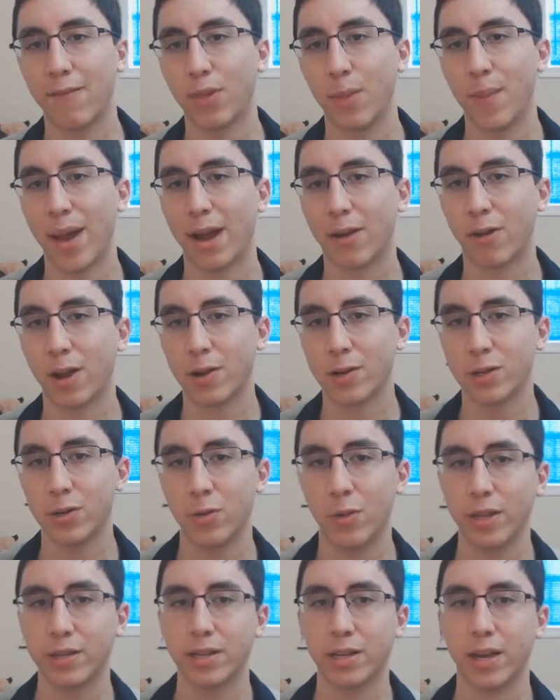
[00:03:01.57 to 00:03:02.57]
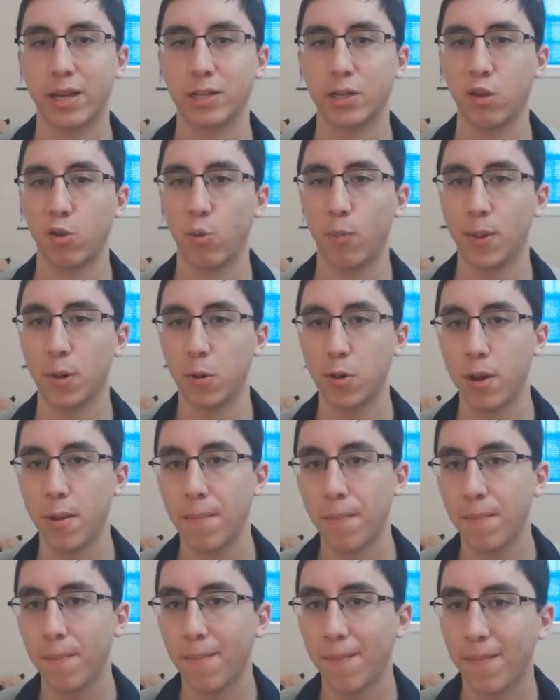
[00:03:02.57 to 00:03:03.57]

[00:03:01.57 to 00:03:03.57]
they have in the background too. That's a nice little build.